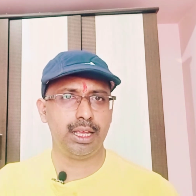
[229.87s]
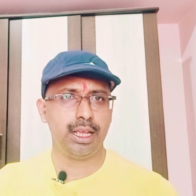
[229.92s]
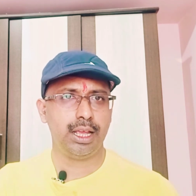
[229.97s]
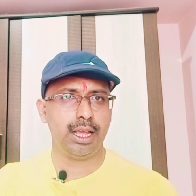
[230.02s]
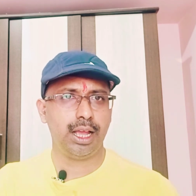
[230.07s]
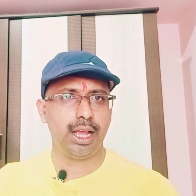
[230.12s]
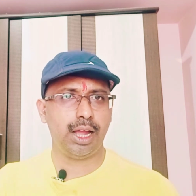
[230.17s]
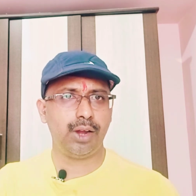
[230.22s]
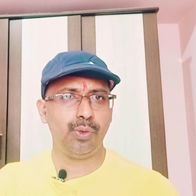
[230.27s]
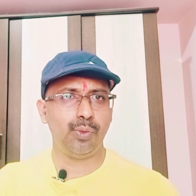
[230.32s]

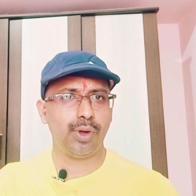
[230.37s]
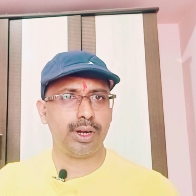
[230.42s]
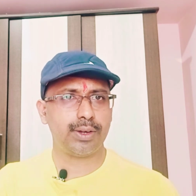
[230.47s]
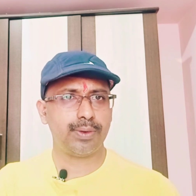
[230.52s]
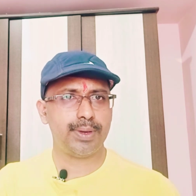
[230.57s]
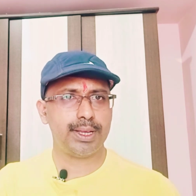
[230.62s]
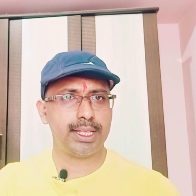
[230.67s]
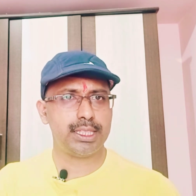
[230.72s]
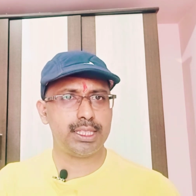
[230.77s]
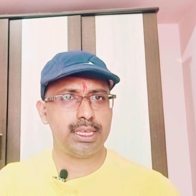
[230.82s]
And what
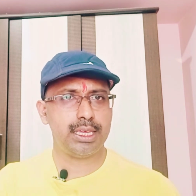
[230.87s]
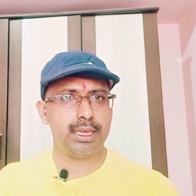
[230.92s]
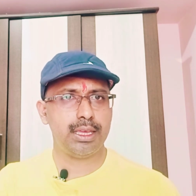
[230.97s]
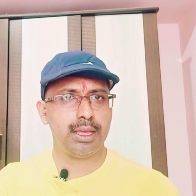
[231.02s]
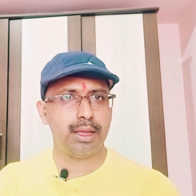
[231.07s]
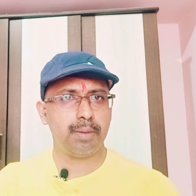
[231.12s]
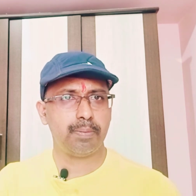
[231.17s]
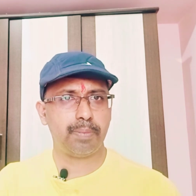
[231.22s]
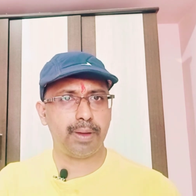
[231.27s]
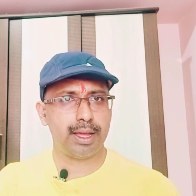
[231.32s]
were the
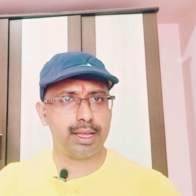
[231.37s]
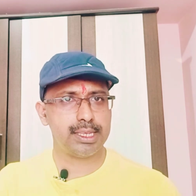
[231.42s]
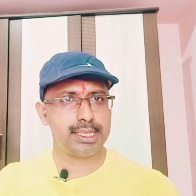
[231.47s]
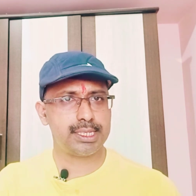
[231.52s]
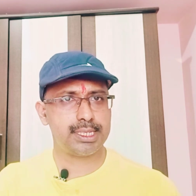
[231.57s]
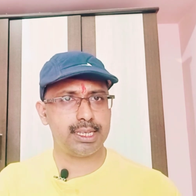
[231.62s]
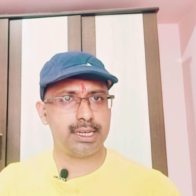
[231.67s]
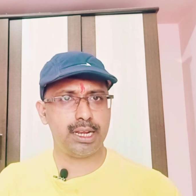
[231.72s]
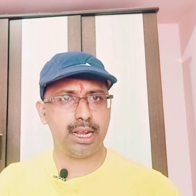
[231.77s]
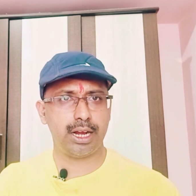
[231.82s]
past
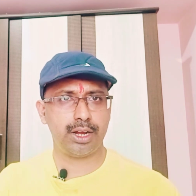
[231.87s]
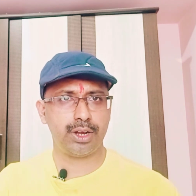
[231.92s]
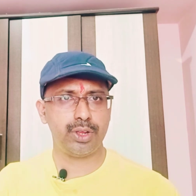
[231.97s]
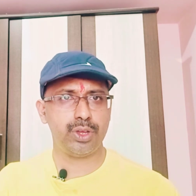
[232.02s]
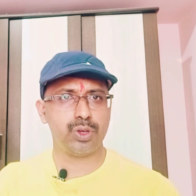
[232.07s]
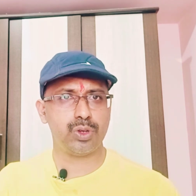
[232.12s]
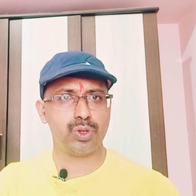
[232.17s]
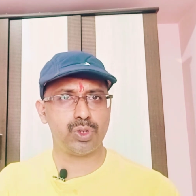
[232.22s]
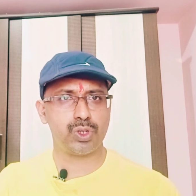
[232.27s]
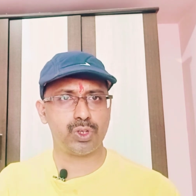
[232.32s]

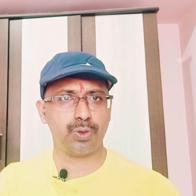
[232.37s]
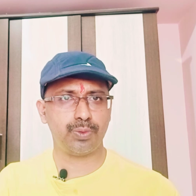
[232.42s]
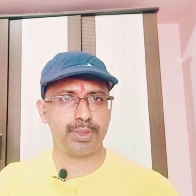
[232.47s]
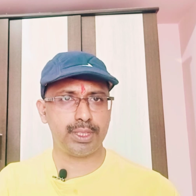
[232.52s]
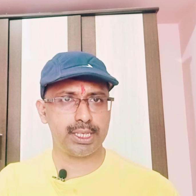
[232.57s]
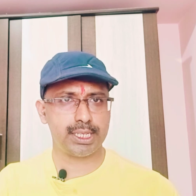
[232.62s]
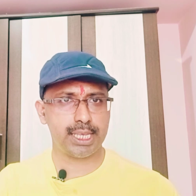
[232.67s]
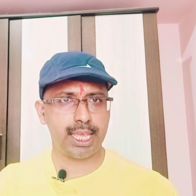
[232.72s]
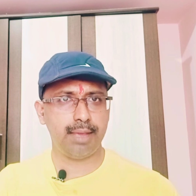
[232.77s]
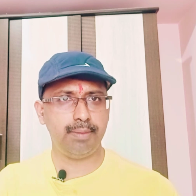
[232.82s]
scenarios of the
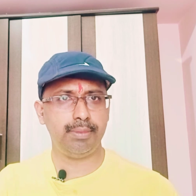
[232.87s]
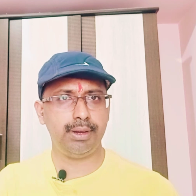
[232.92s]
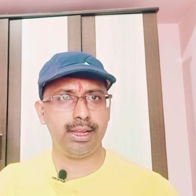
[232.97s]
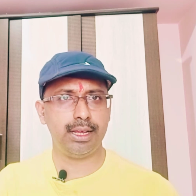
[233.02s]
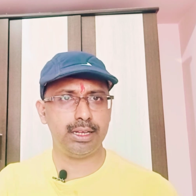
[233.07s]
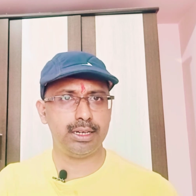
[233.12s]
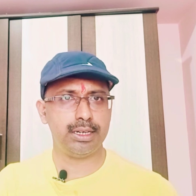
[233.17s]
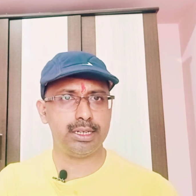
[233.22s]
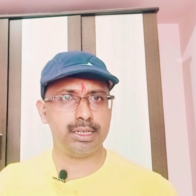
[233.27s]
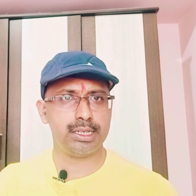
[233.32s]
same
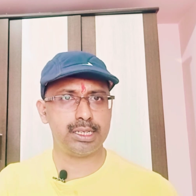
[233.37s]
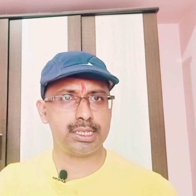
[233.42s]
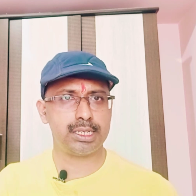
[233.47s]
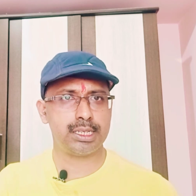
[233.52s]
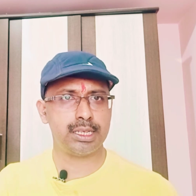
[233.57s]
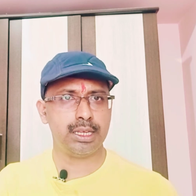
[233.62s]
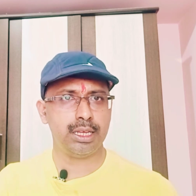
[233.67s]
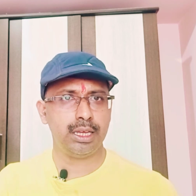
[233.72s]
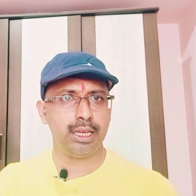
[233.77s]
learners